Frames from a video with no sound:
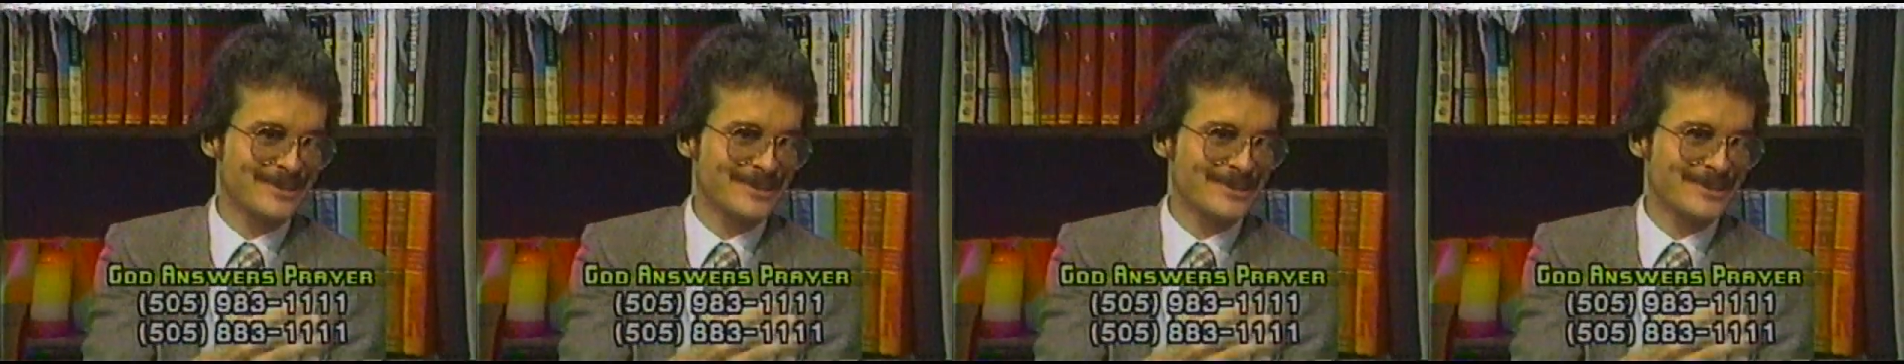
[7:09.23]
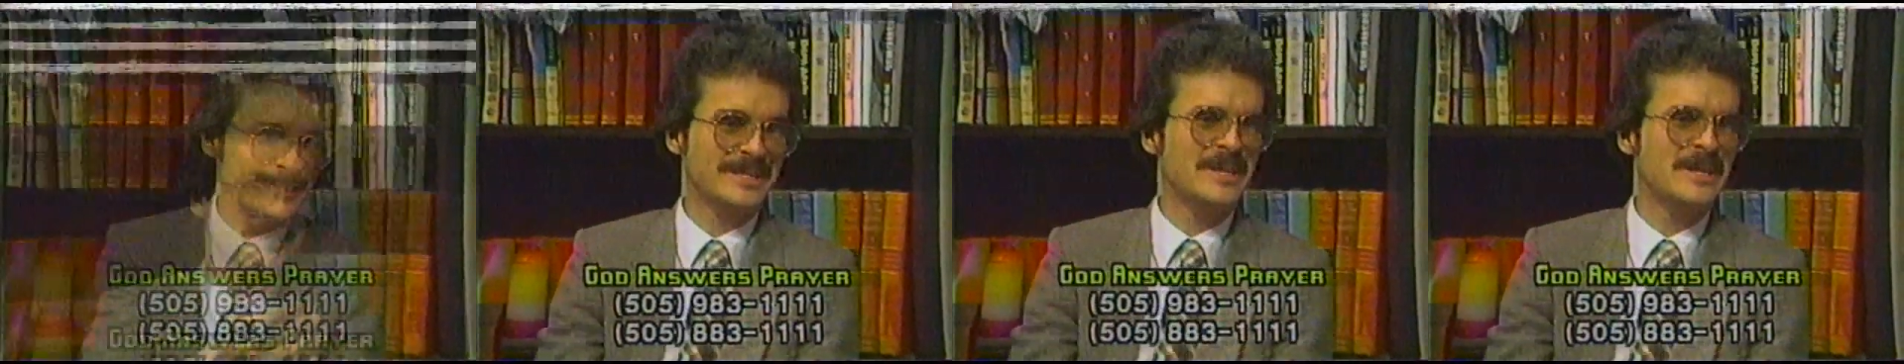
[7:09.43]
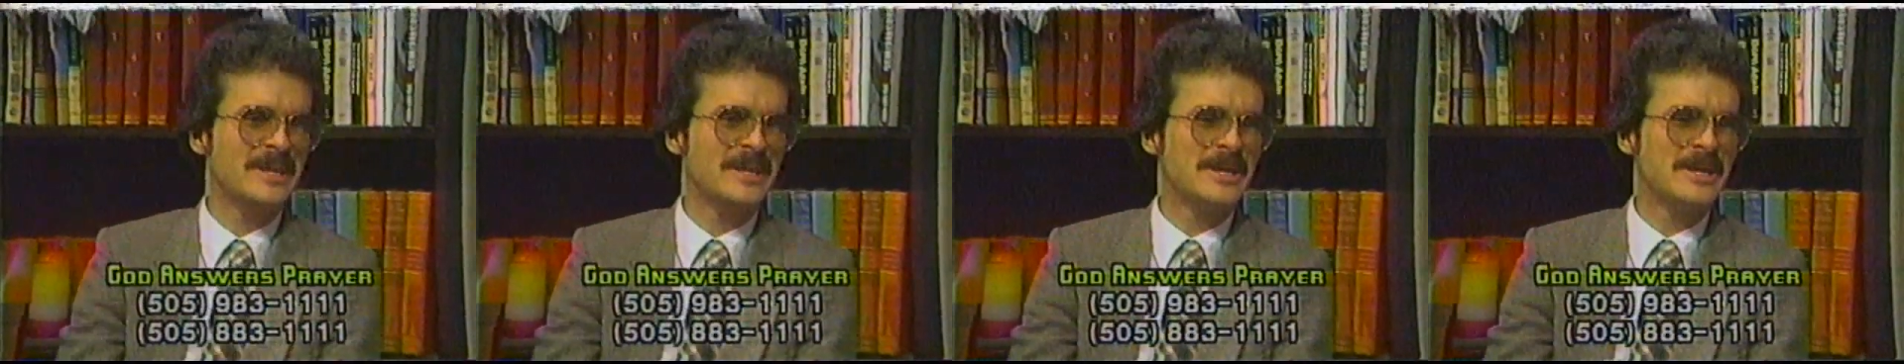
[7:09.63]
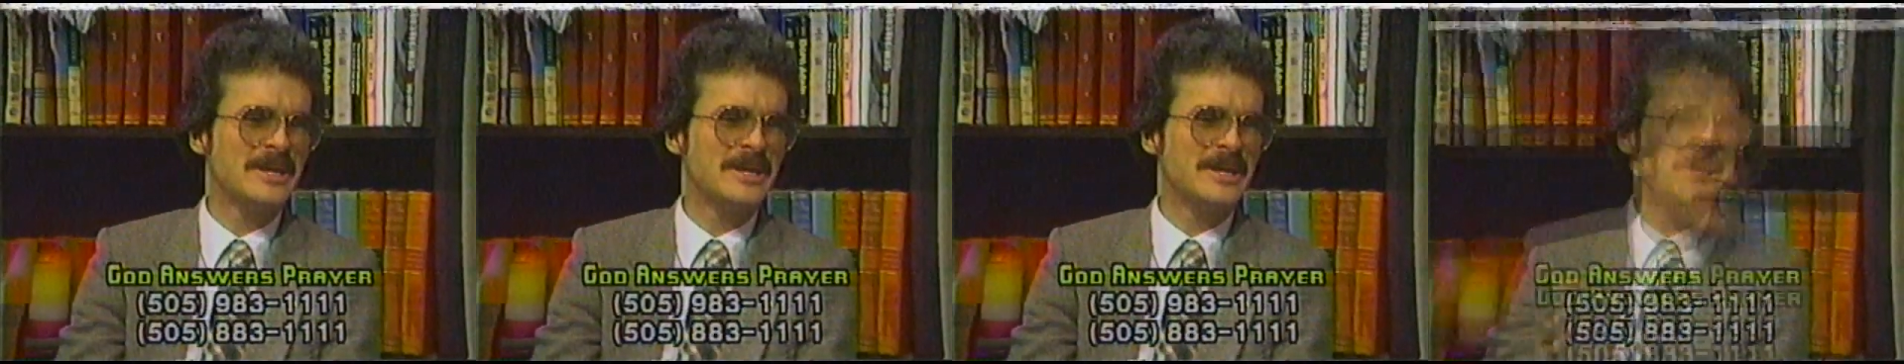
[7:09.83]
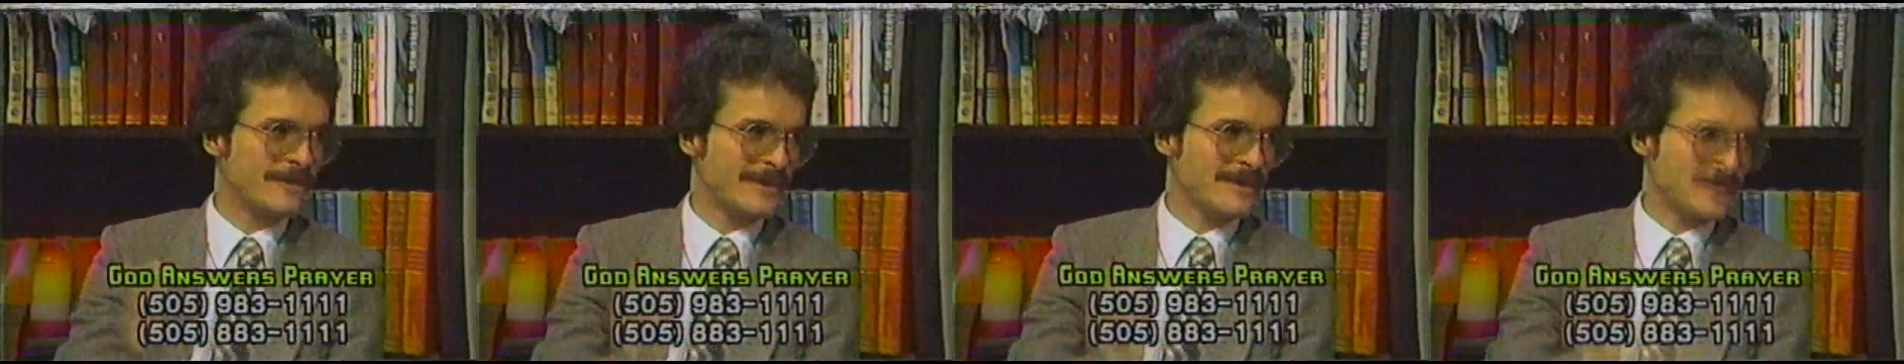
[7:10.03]
I said even
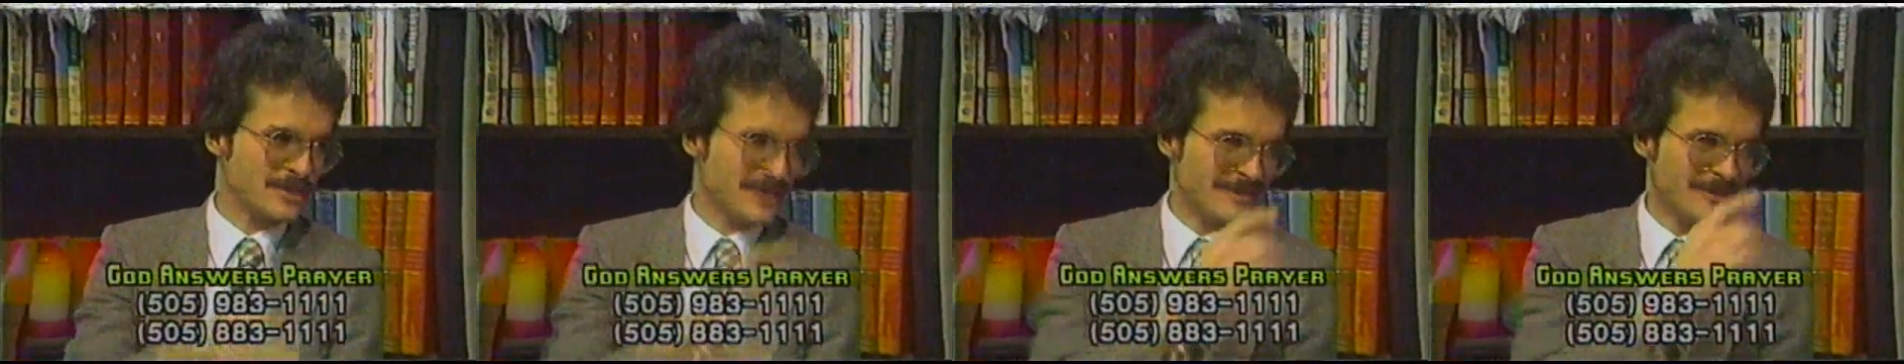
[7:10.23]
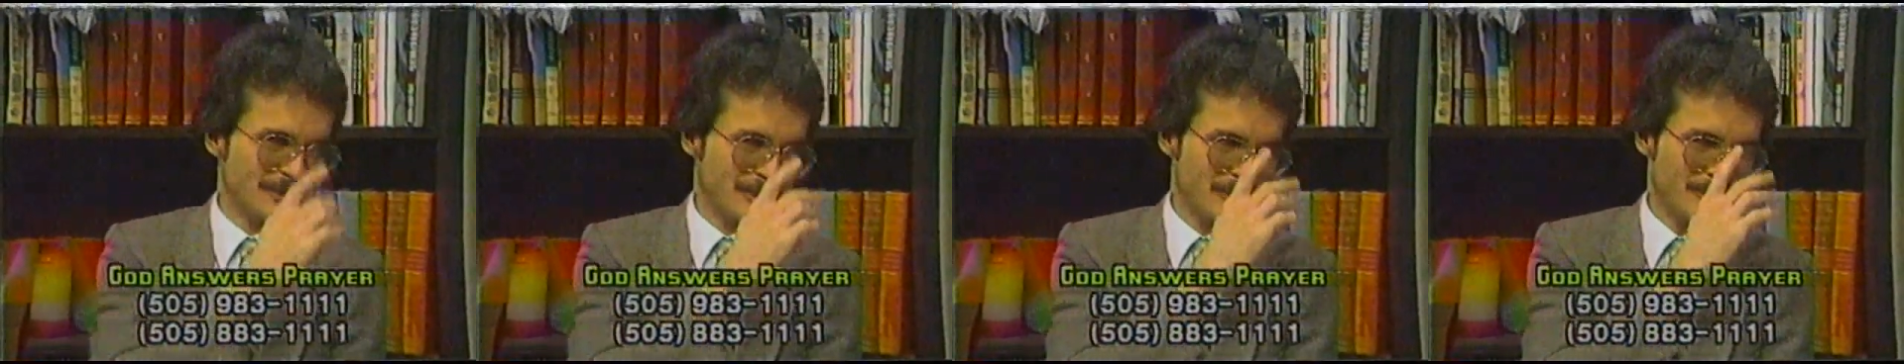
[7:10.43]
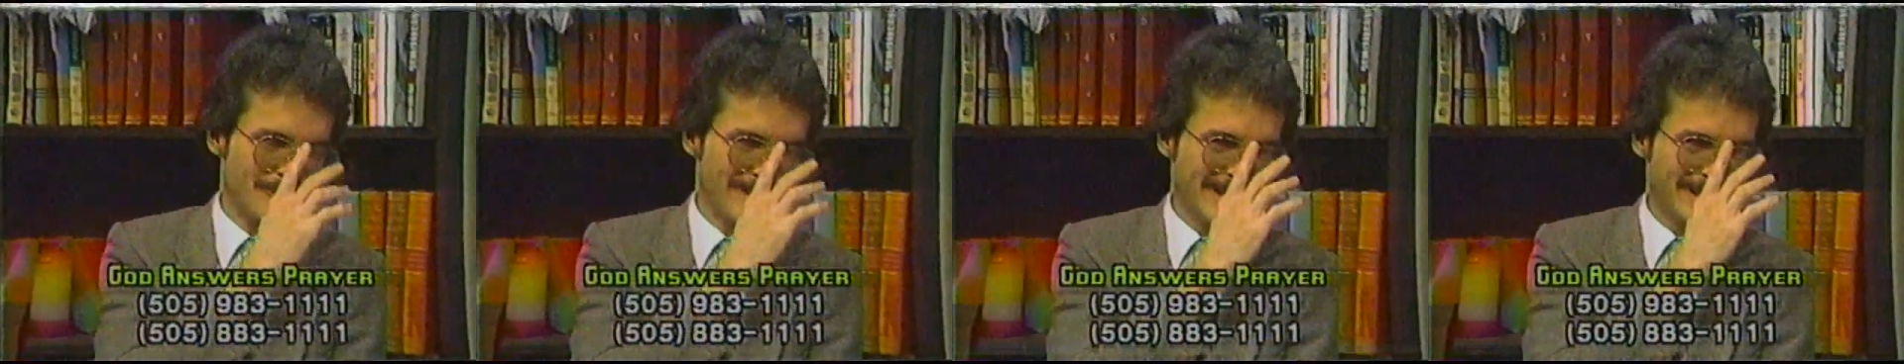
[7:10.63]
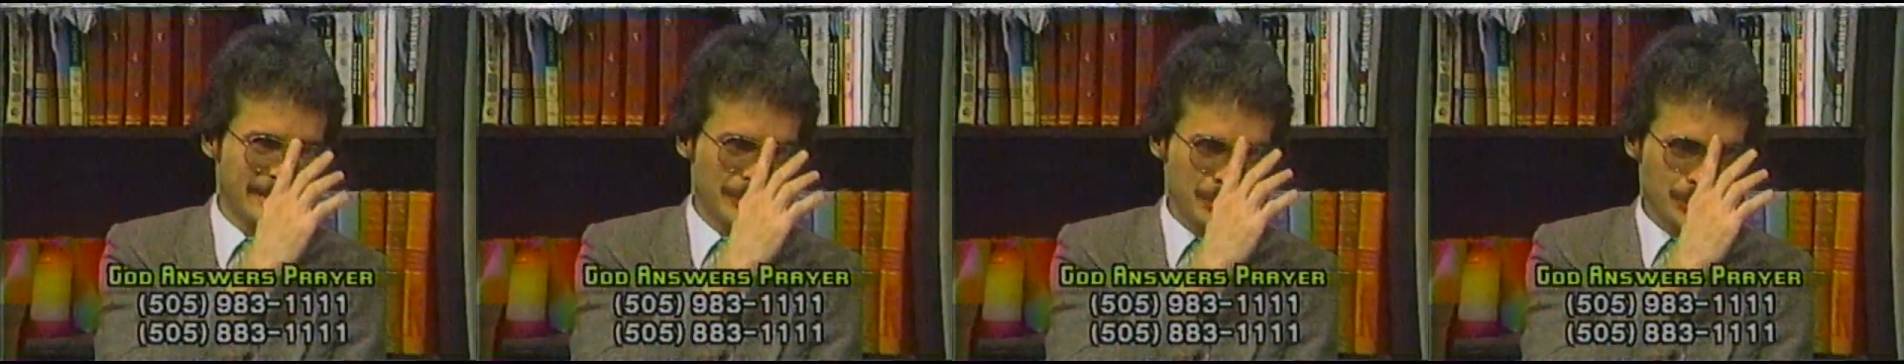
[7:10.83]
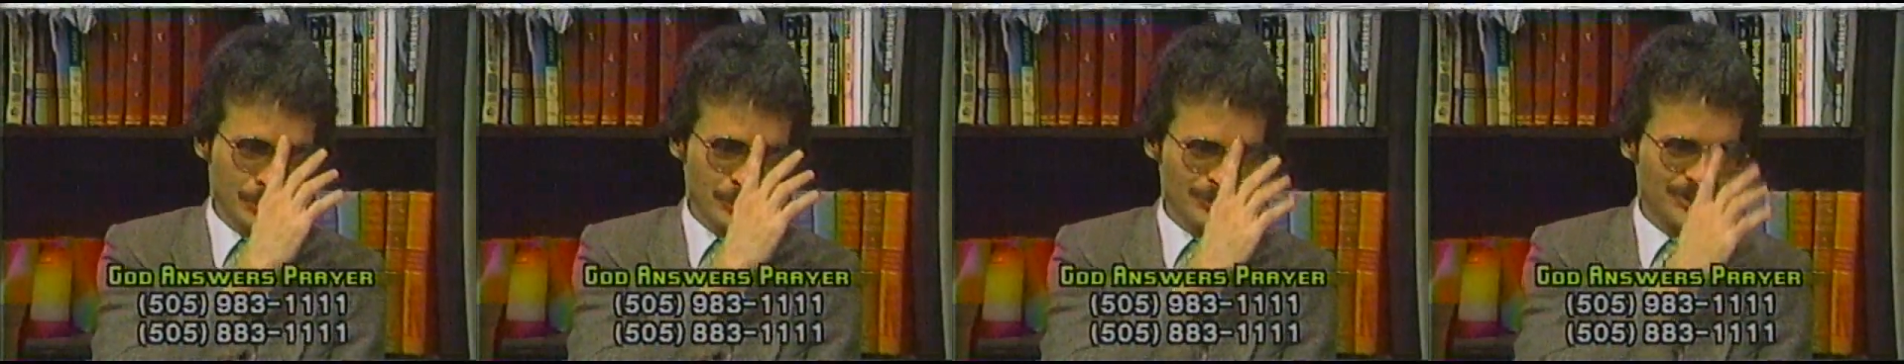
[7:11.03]
if I was ever to go back to
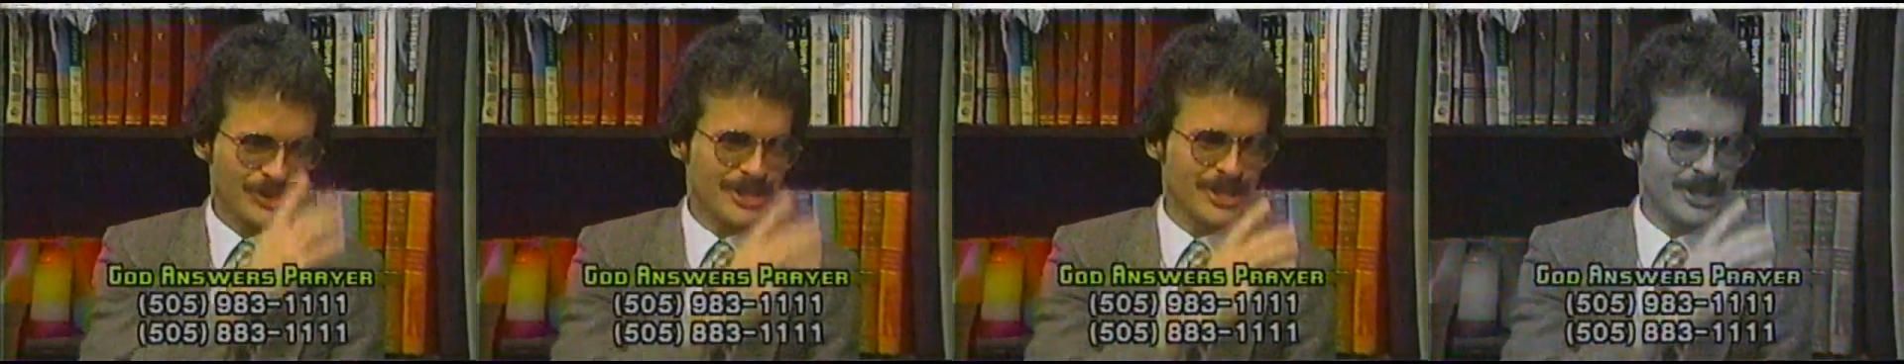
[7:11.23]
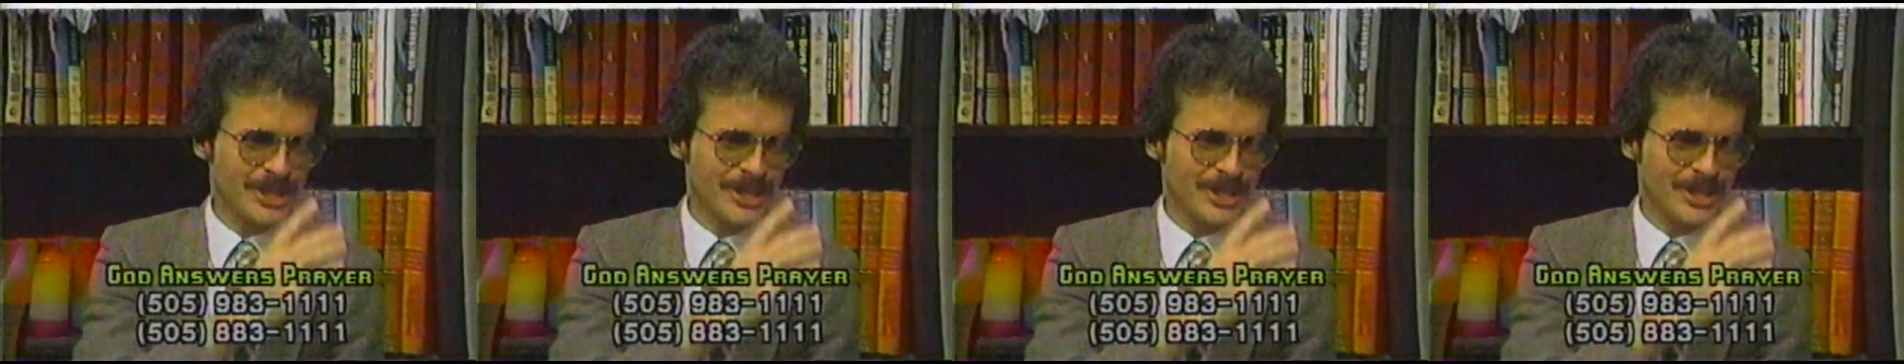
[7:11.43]
church,